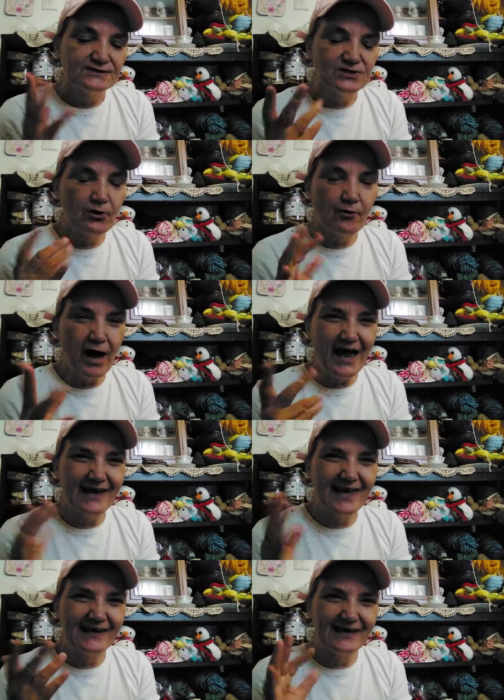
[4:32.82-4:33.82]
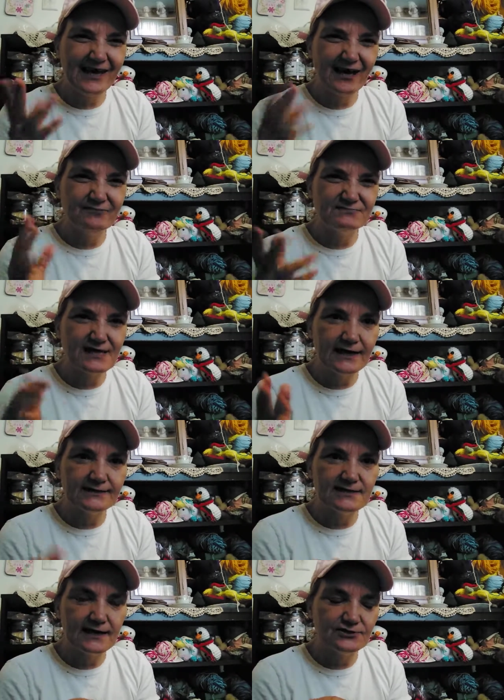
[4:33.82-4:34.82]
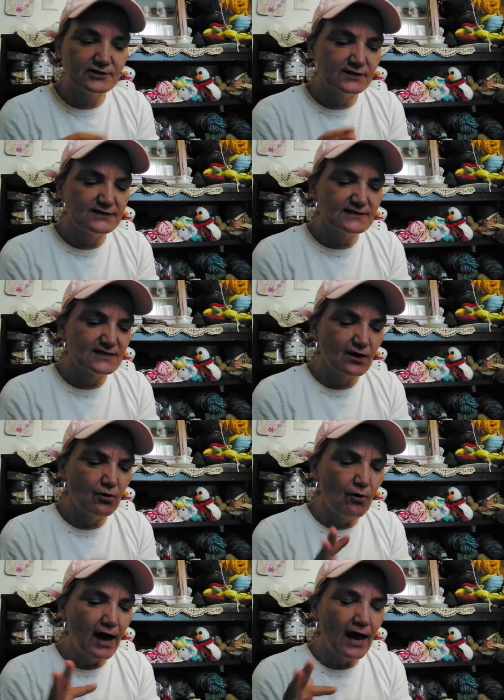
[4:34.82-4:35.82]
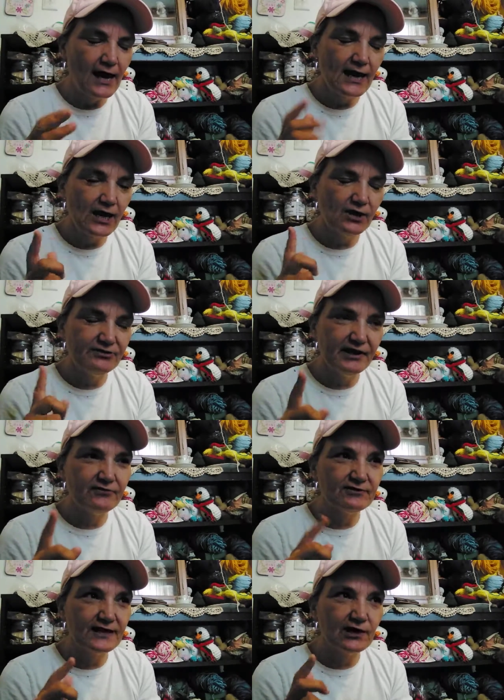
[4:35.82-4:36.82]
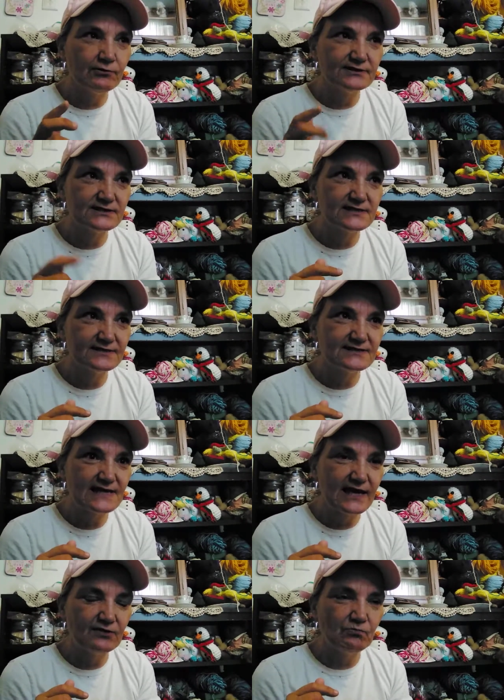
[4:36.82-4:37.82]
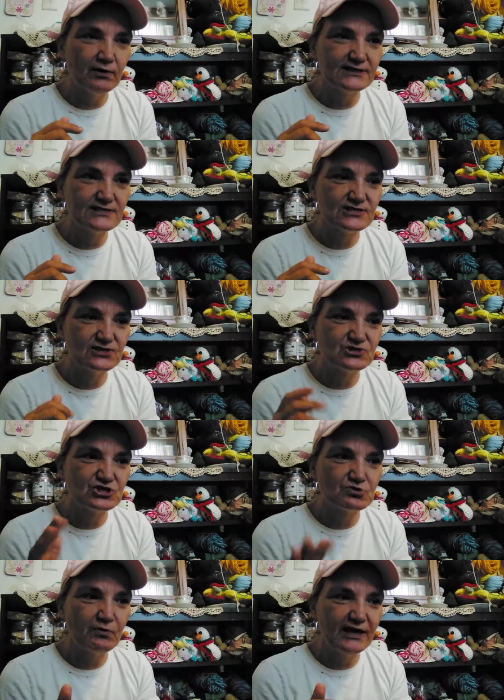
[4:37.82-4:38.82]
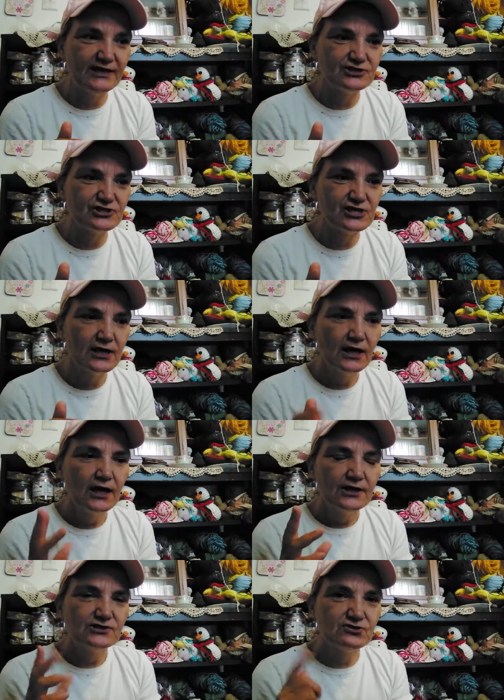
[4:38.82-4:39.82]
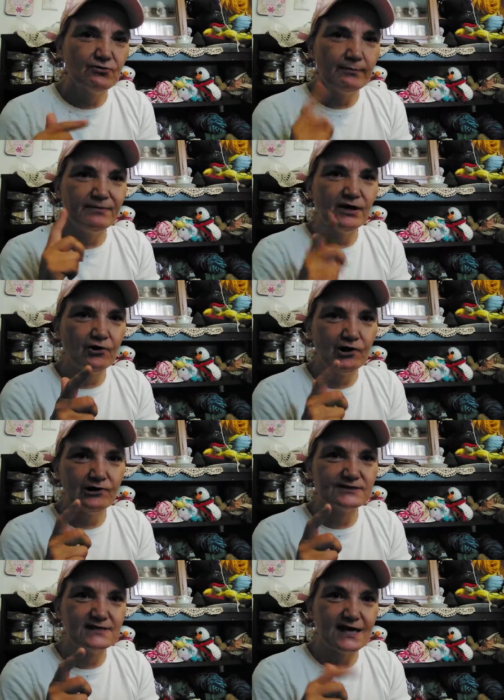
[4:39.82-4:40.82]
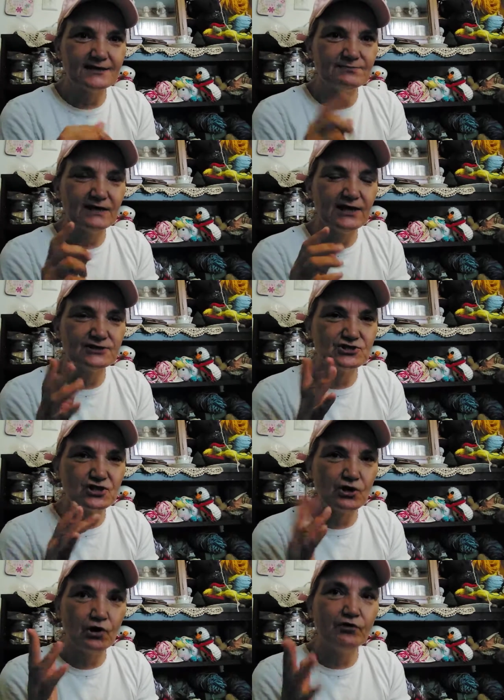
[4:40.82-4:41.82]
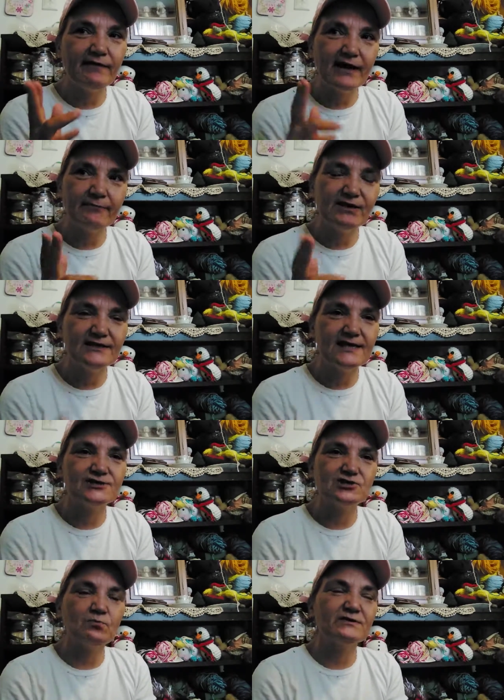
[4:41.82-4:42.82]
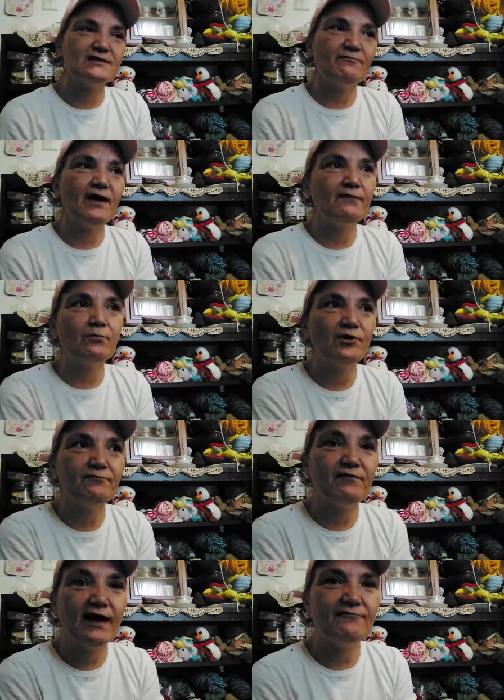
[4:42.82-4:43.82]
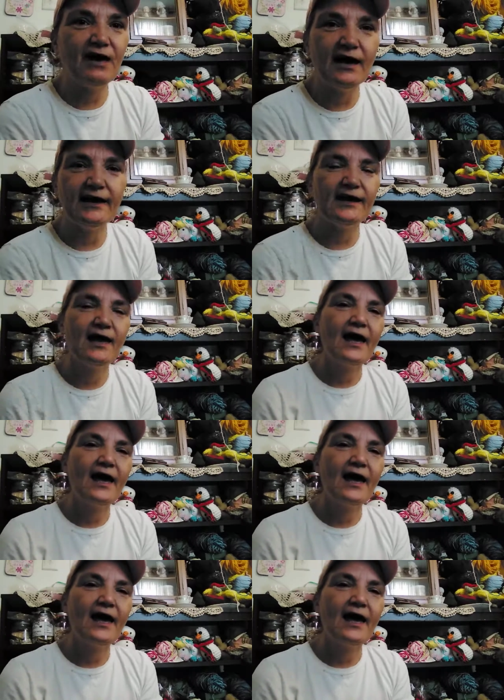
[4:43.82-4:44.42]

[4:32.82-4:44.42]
So I kind of have tight tension. So the other thing Crystal said was to switch to a bigger hook size because her recommendation was a 5.5i.